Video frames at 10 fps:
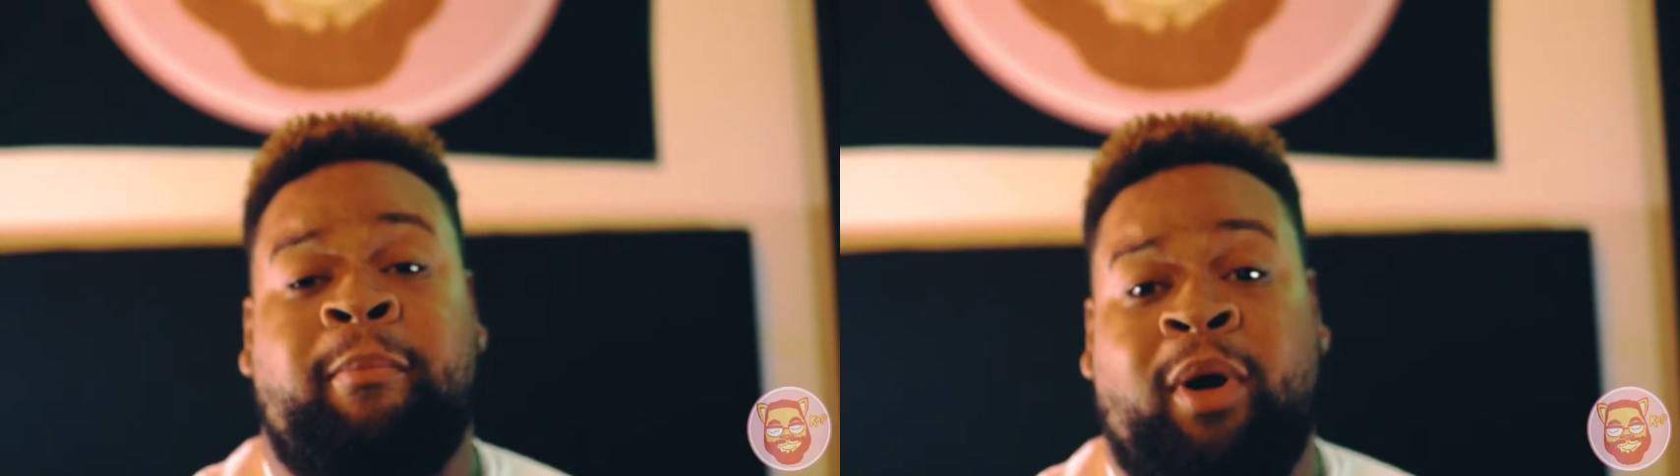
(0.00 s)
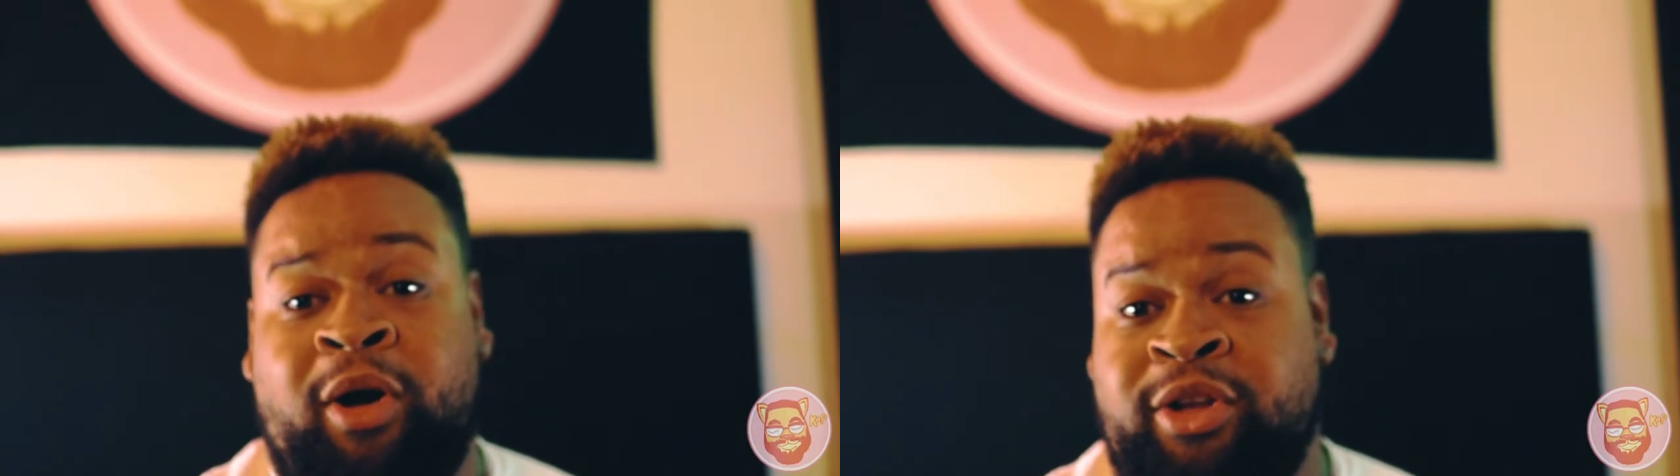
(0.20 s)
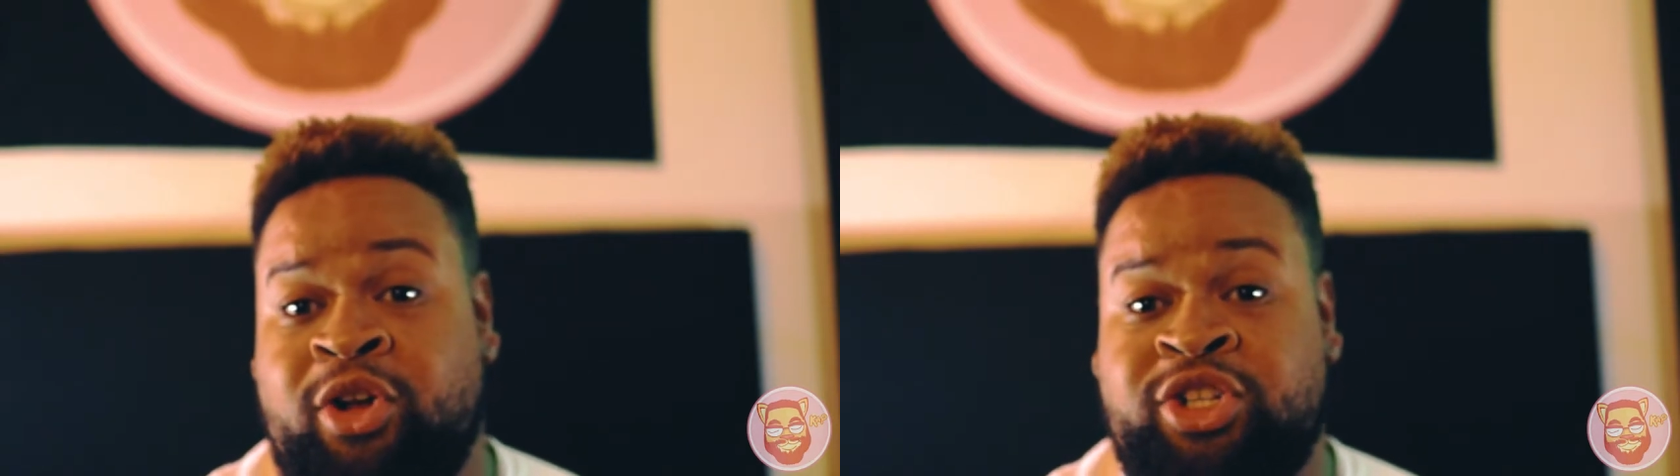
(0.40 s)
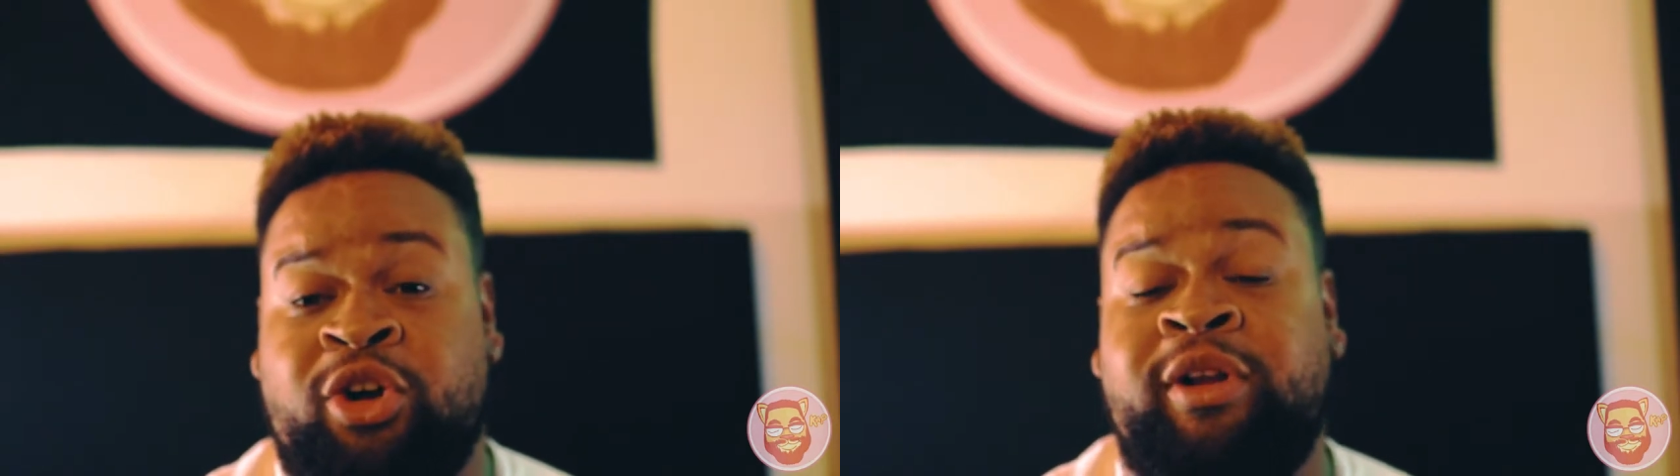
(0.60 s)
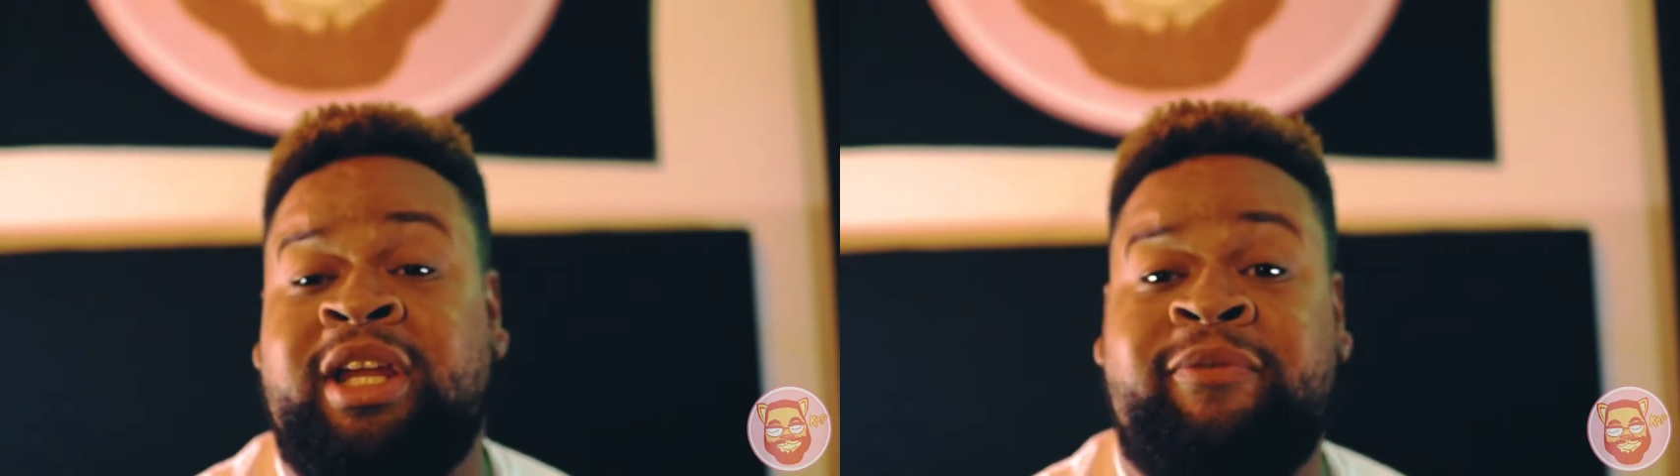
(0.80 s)
on
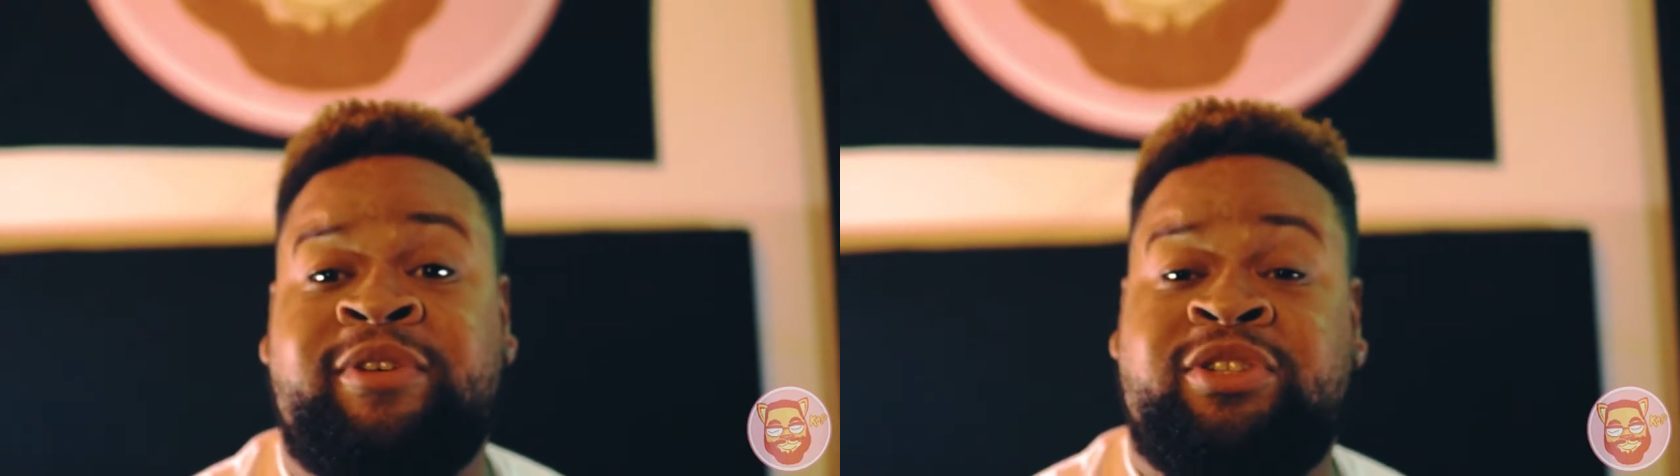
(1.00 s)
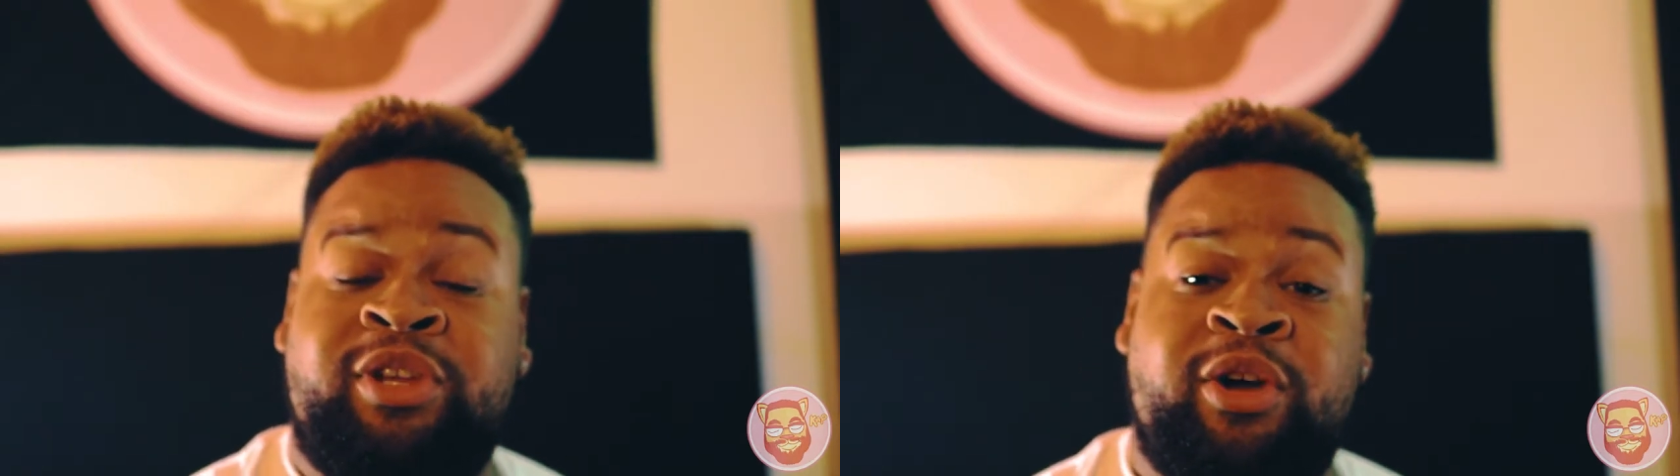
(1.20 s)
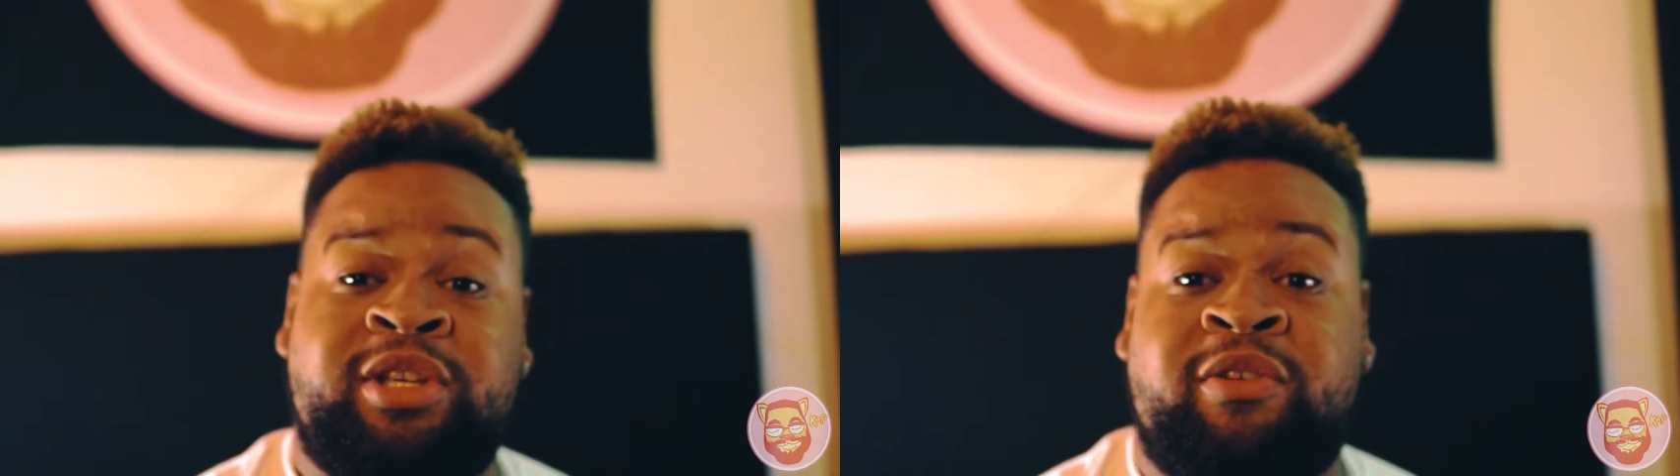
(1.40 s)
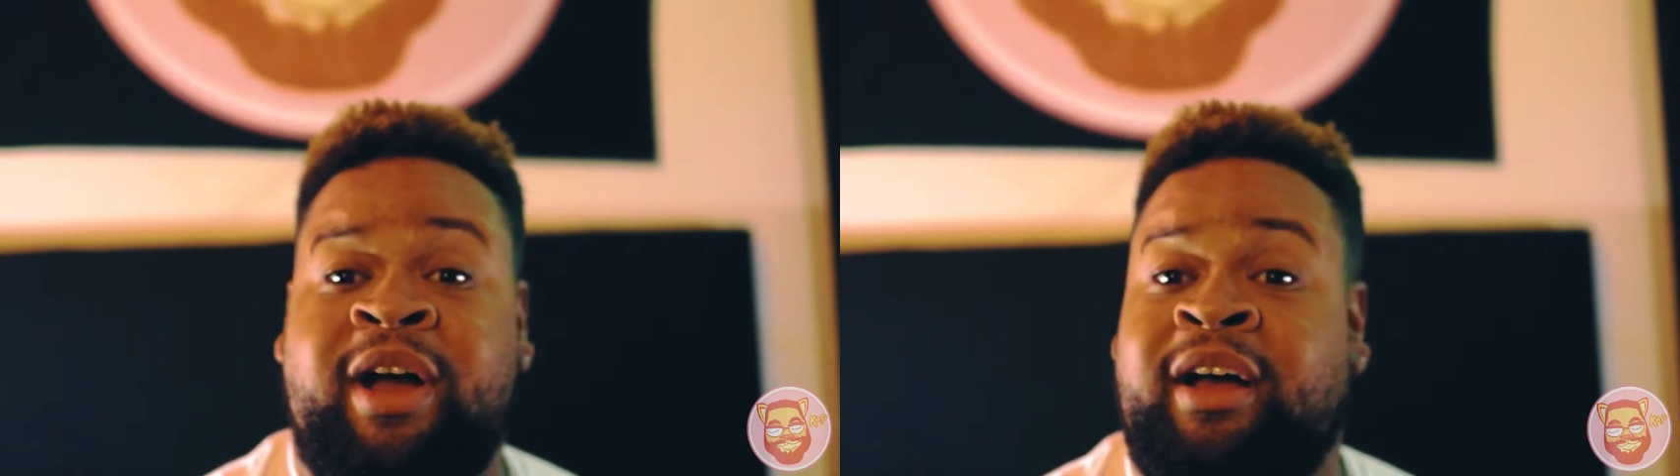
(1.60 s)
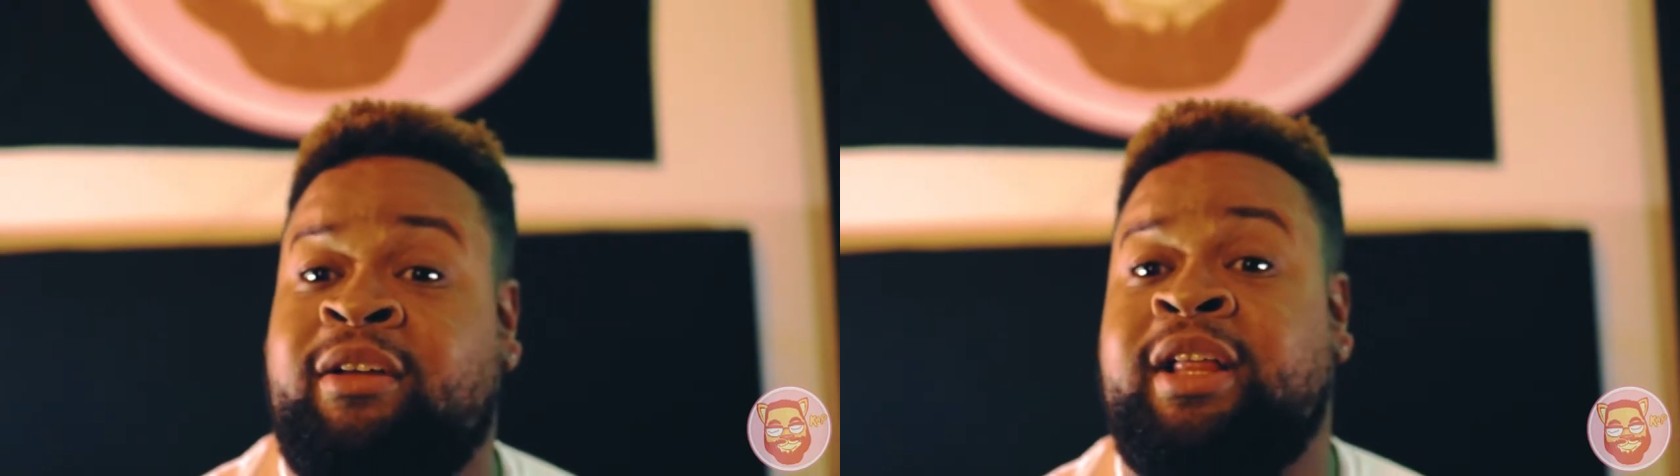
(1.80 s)
showing the different studios around